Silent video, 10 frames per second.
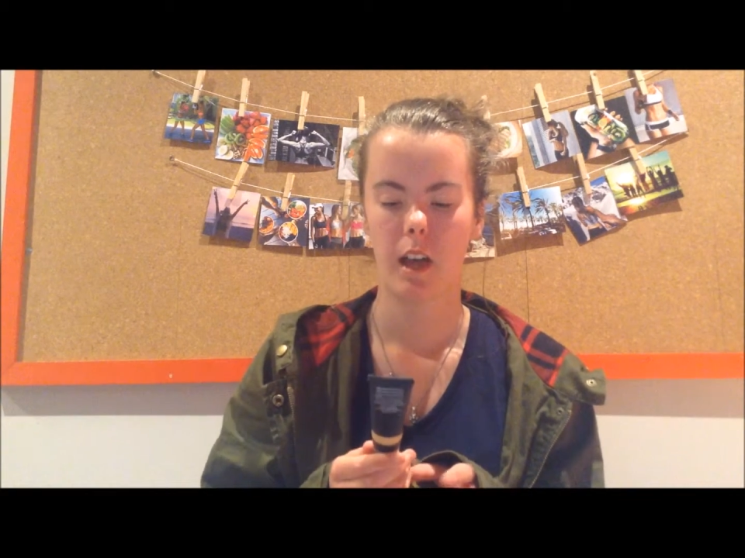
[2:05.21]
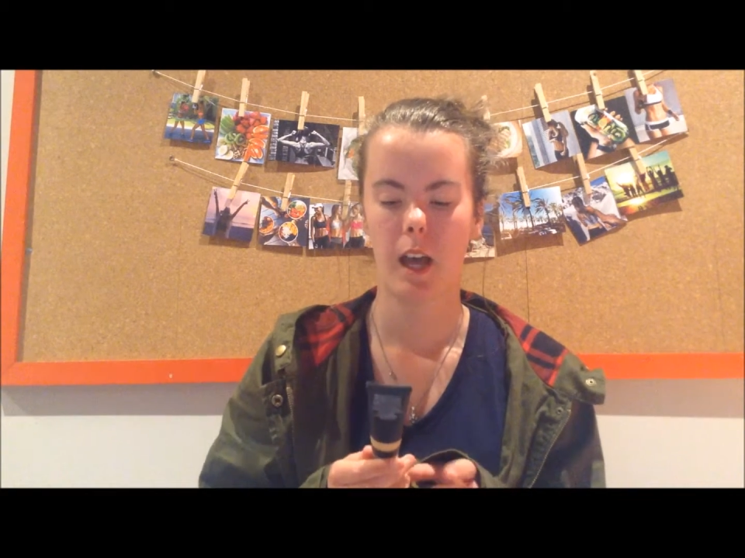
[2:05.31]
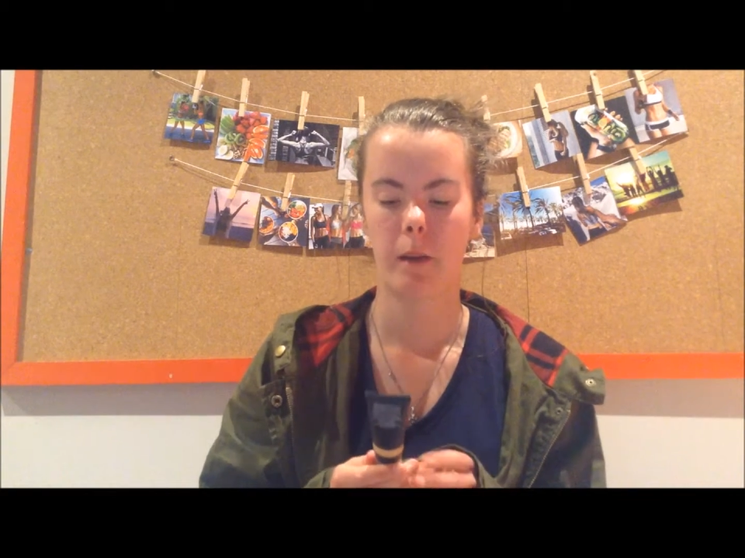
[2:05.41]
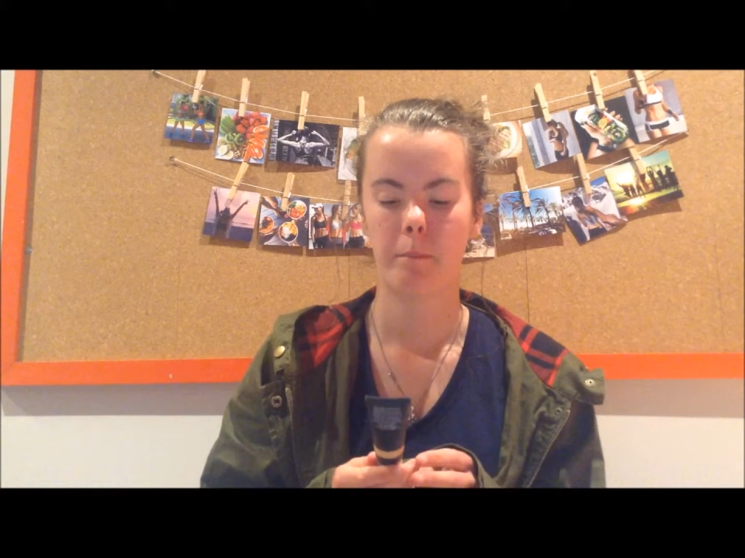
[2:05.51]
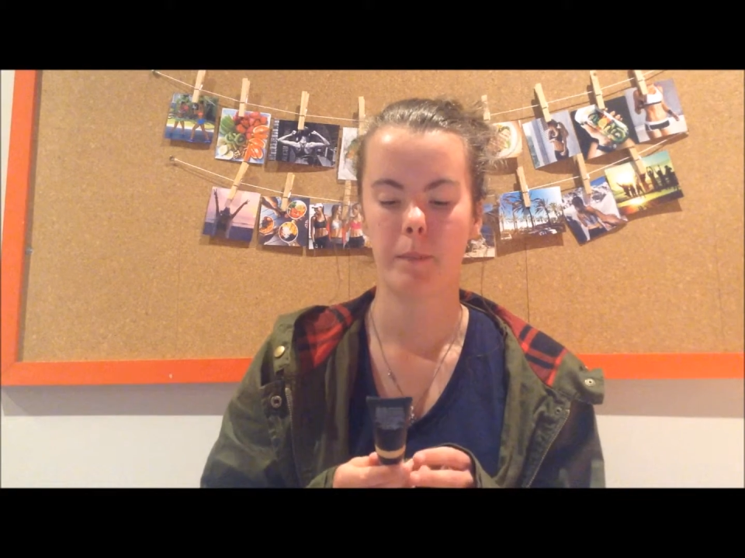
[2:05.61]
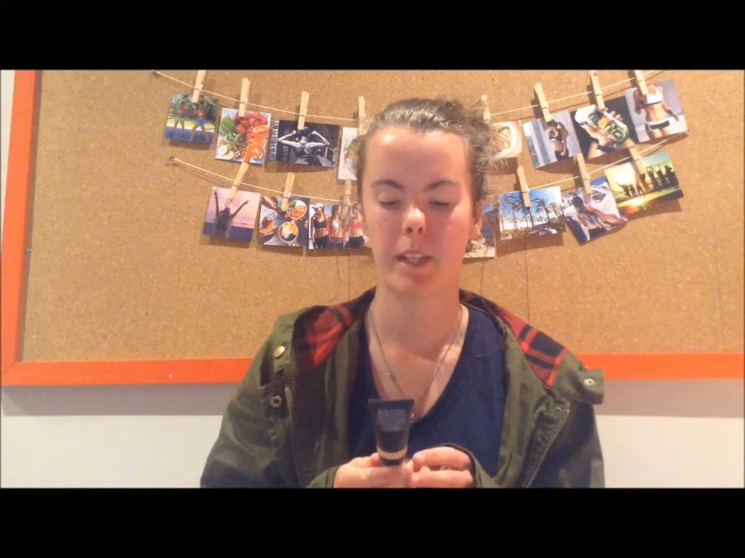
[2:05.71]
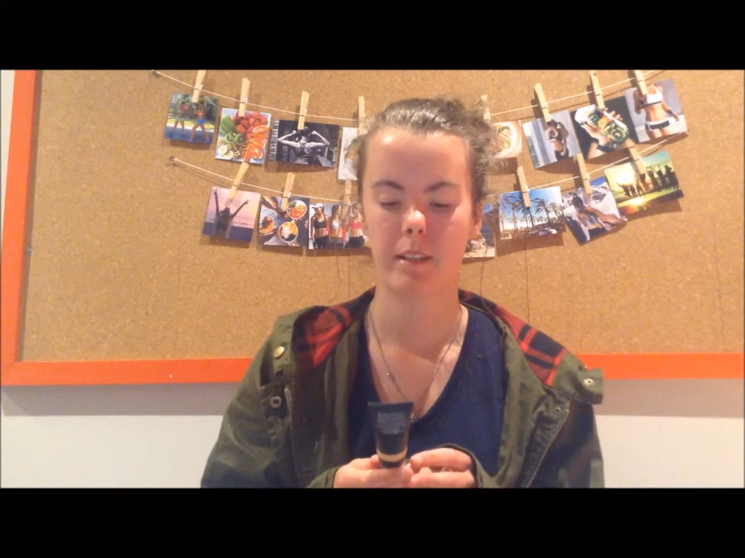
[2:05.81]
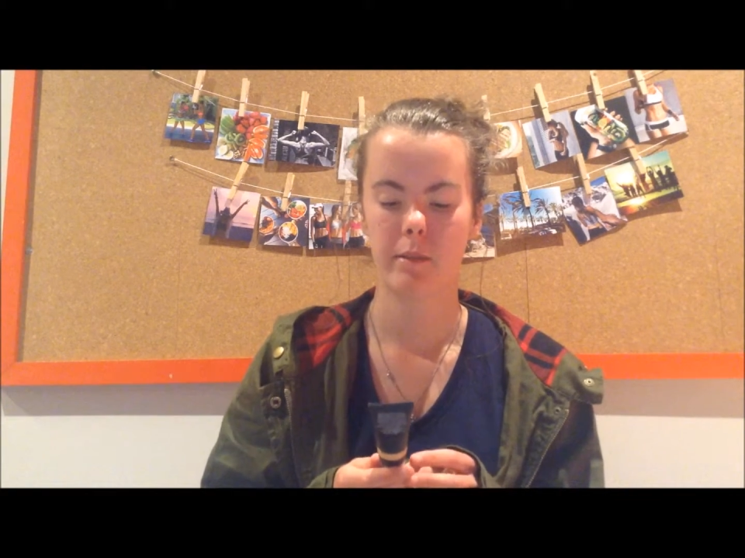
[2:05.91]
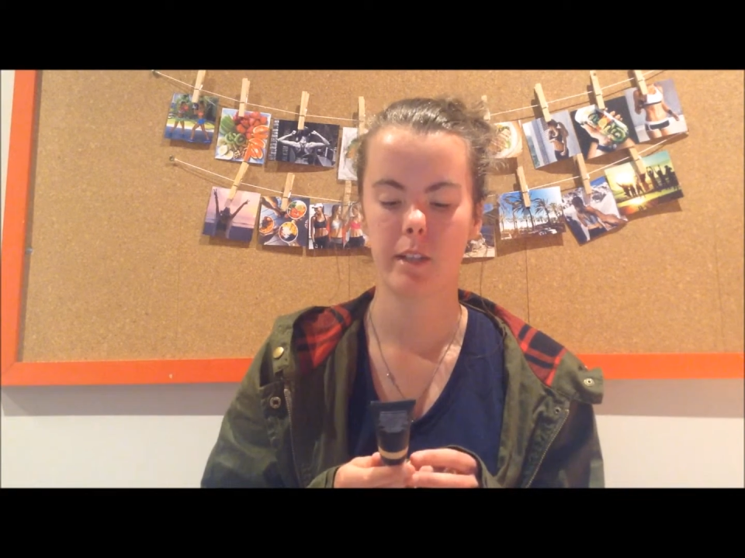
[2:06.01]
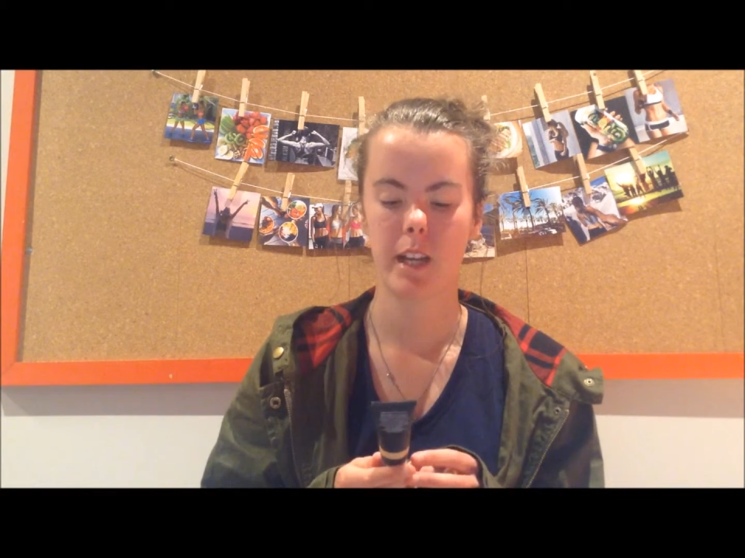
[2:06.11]
Um, but
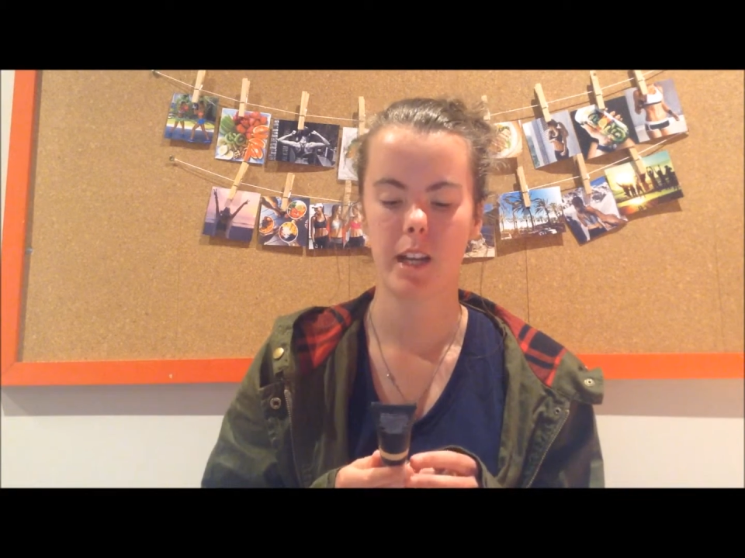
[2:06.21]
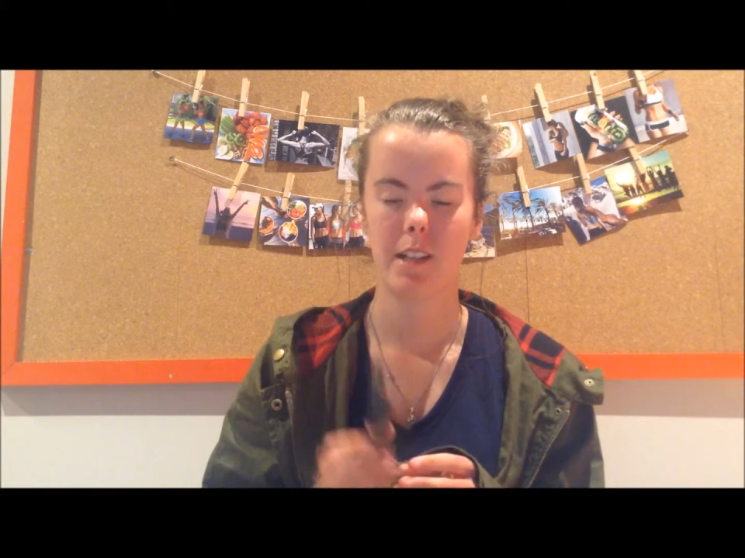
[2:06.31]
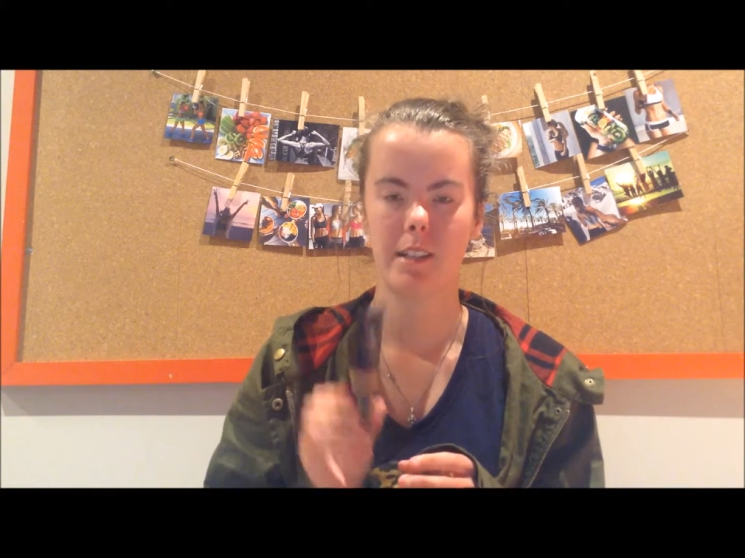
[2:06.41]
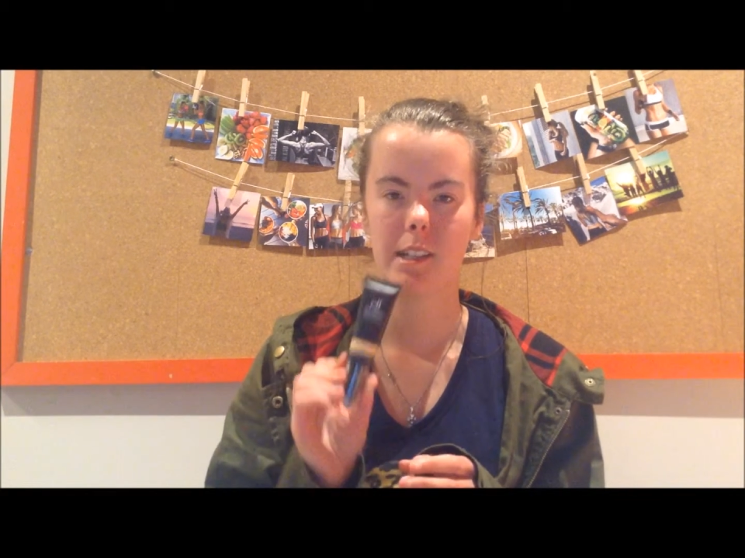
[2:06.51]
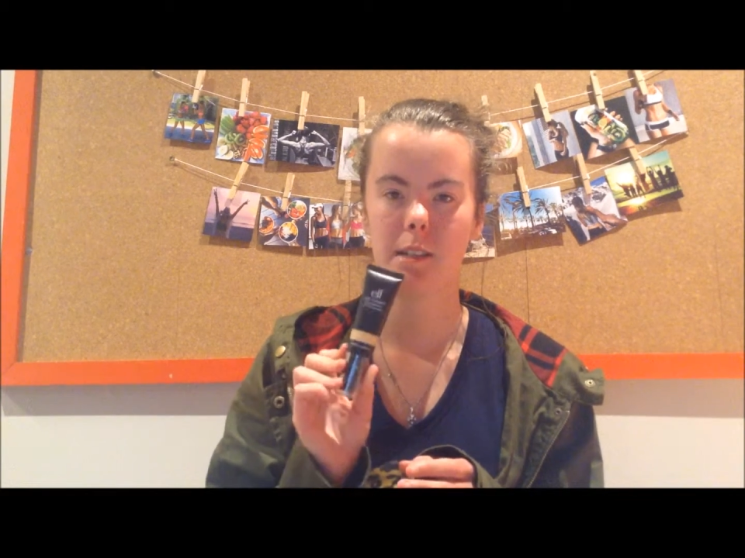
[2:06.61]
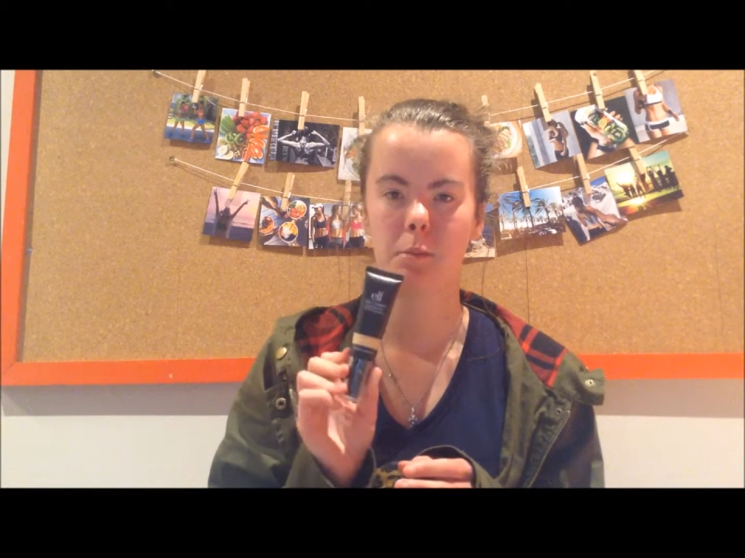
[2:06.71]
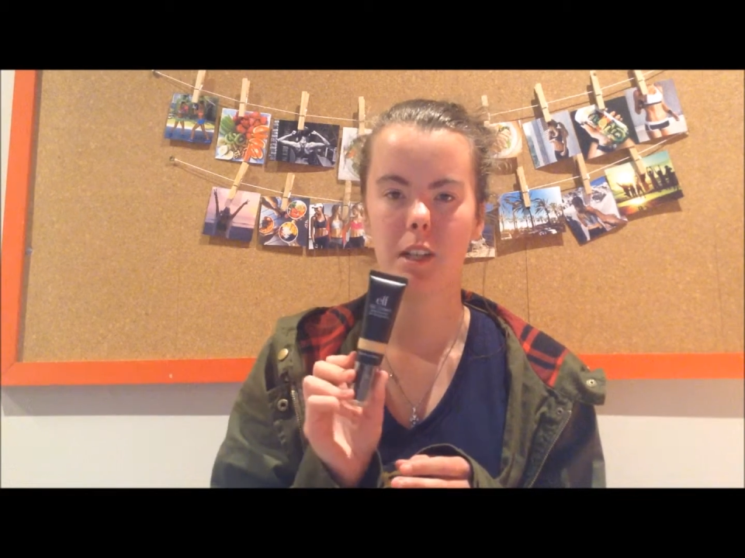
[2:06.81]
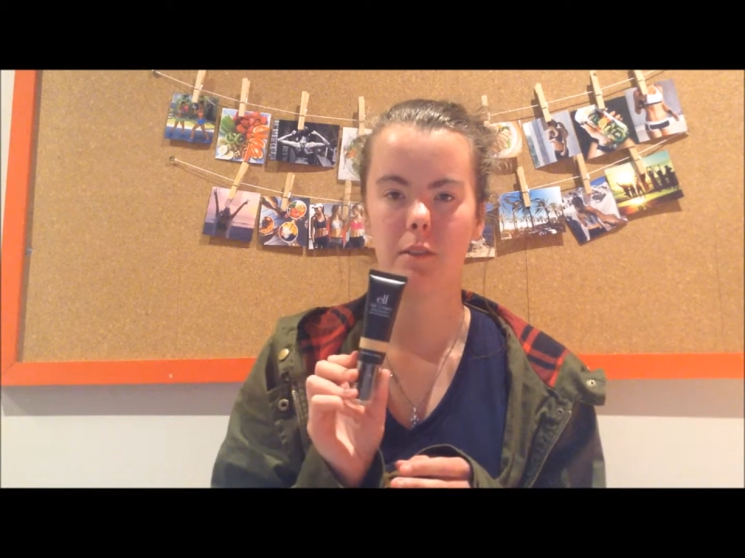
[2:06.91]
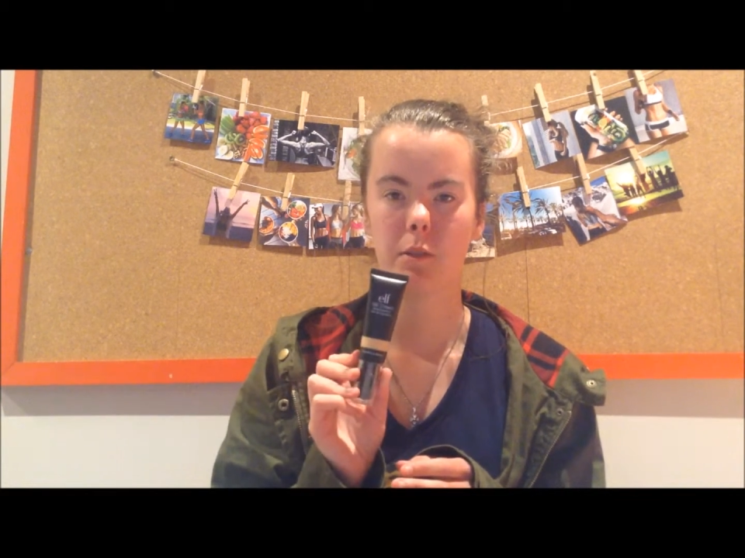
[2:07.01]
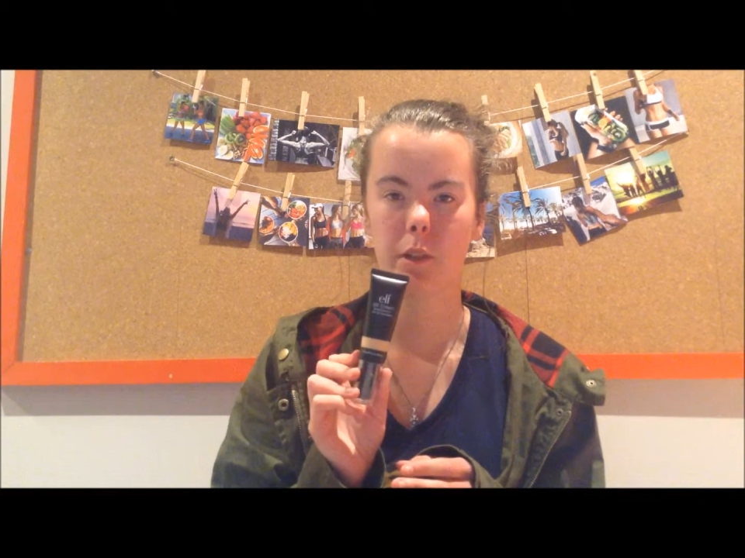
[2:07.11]
this one has S P F